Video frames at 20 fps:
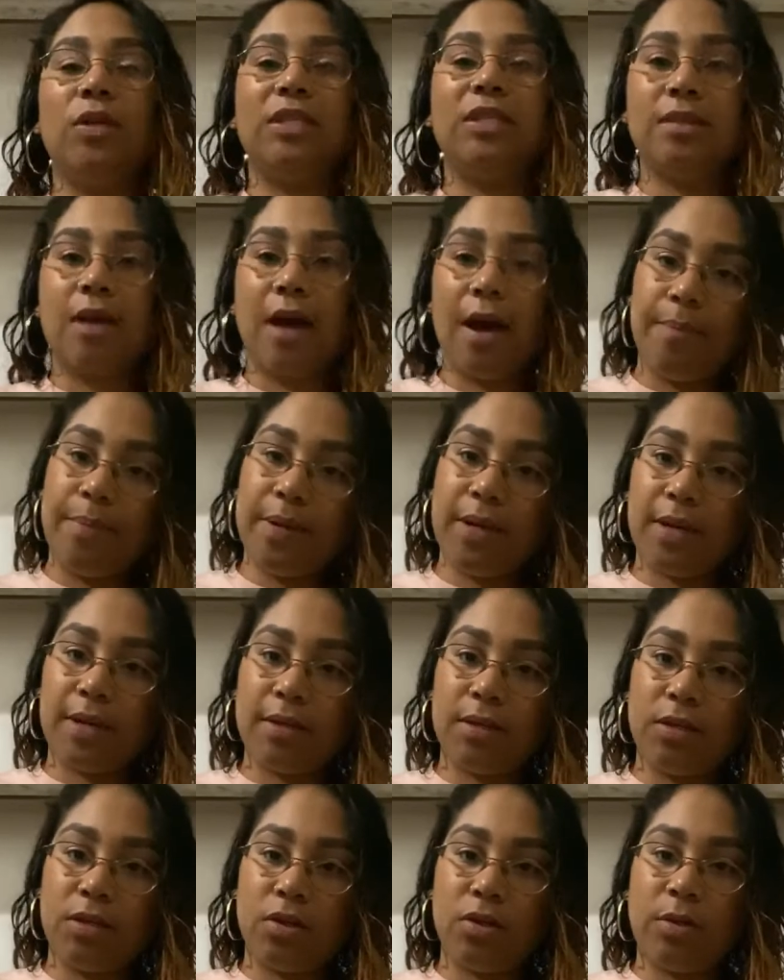topic,
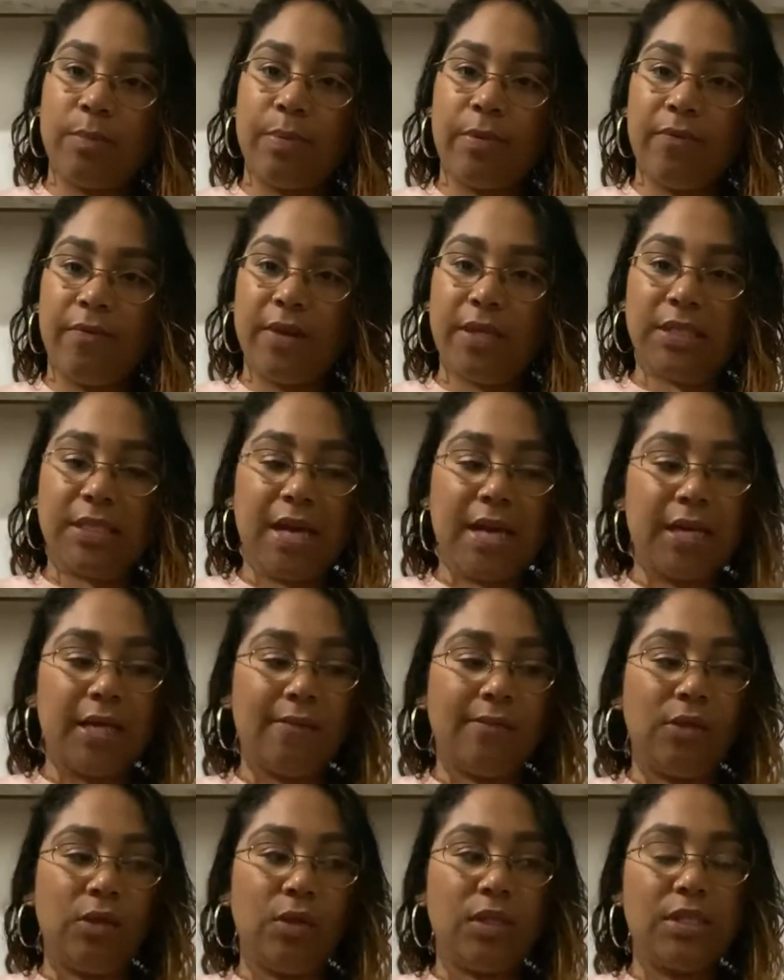you know, the professor had
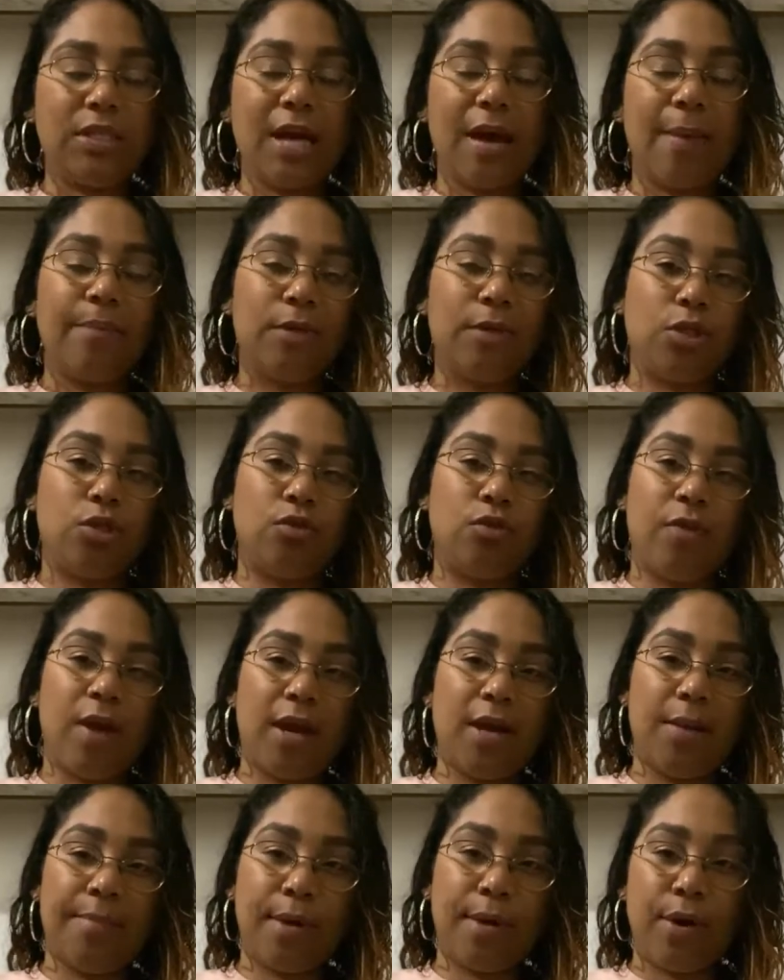given you a topic to
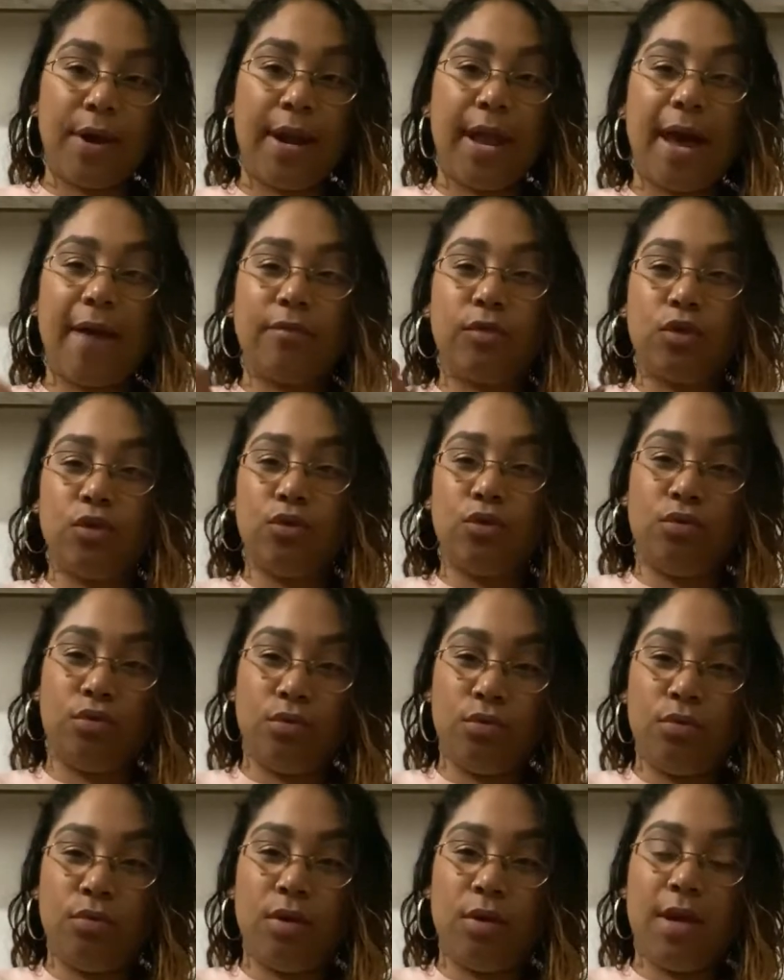write about and have to
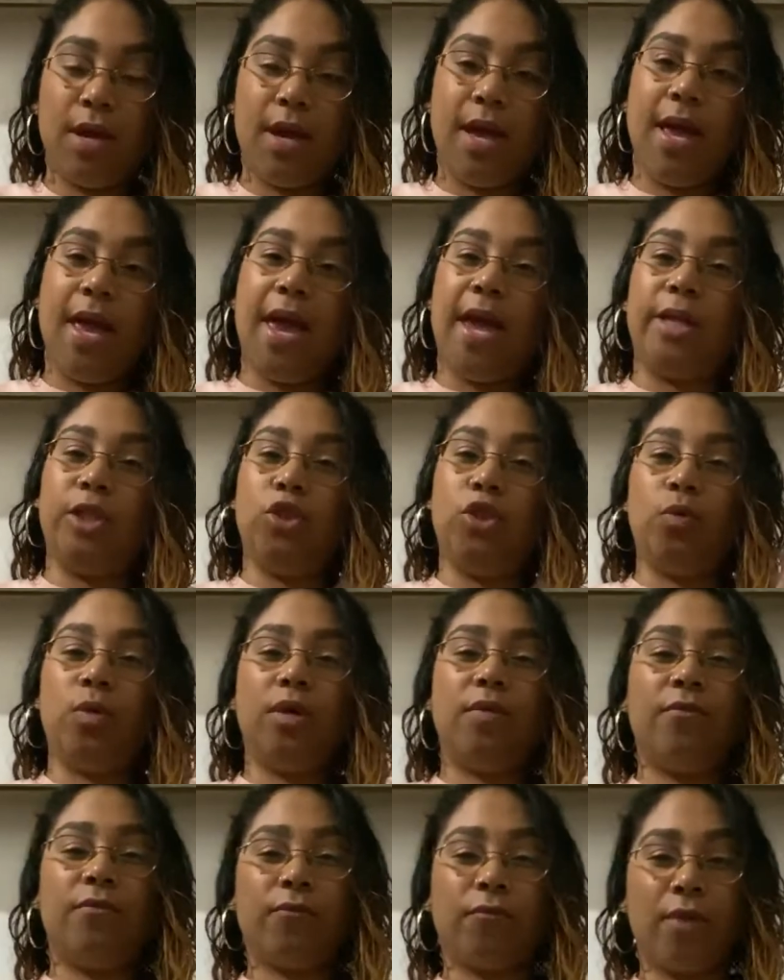do and do it
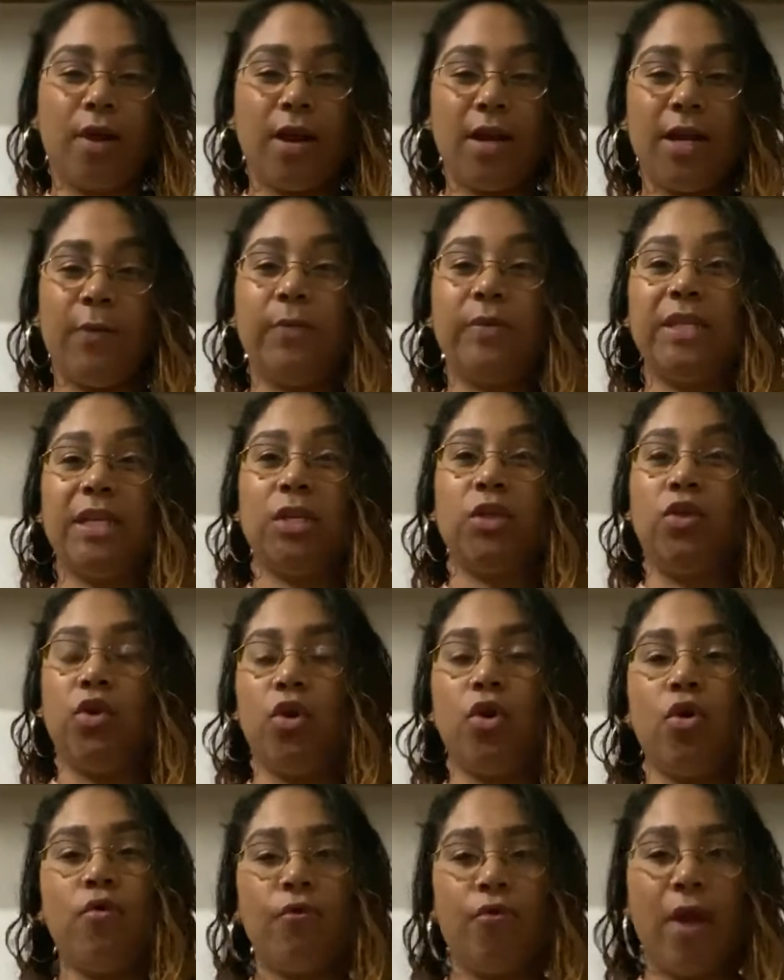in front, it was like
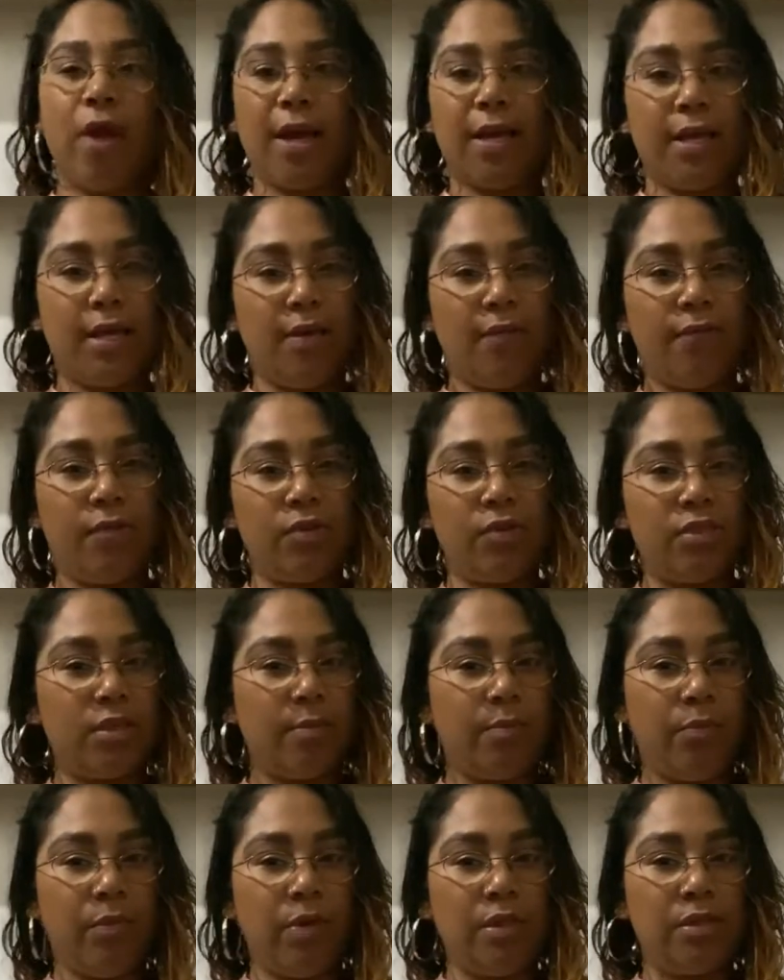nerve-wracking for
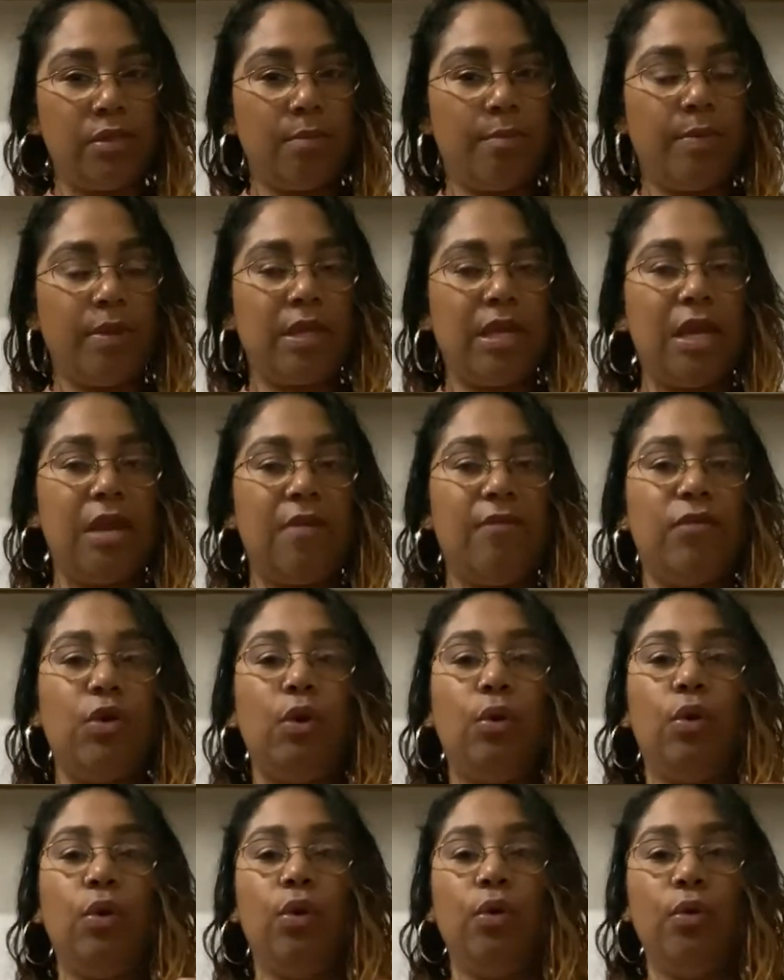some reason. But then if you
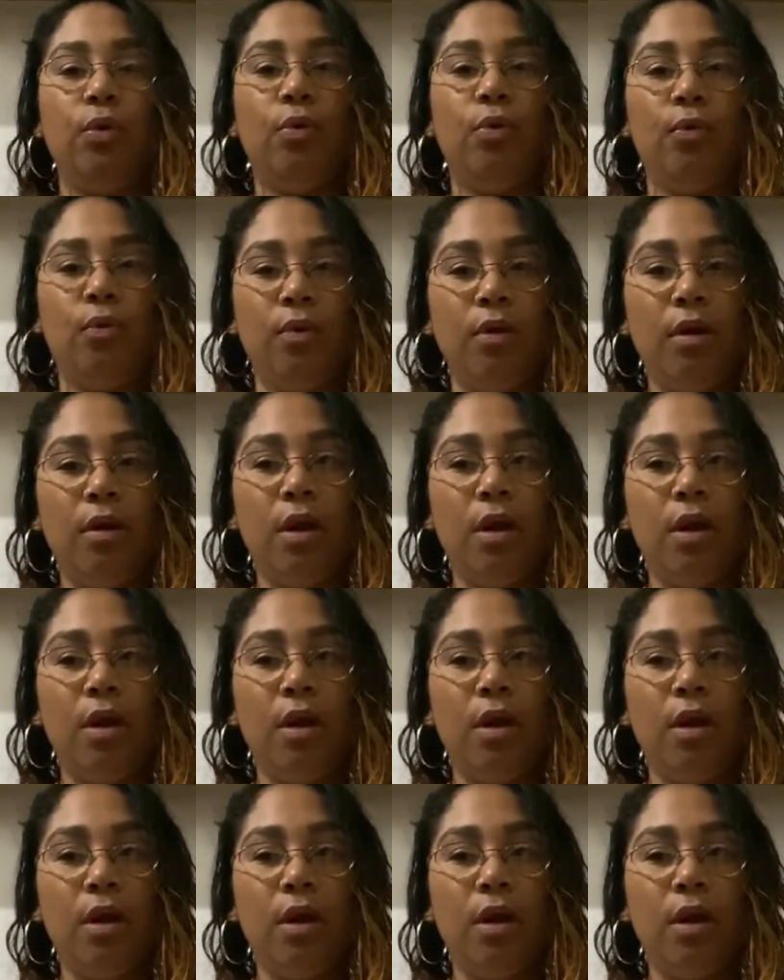knew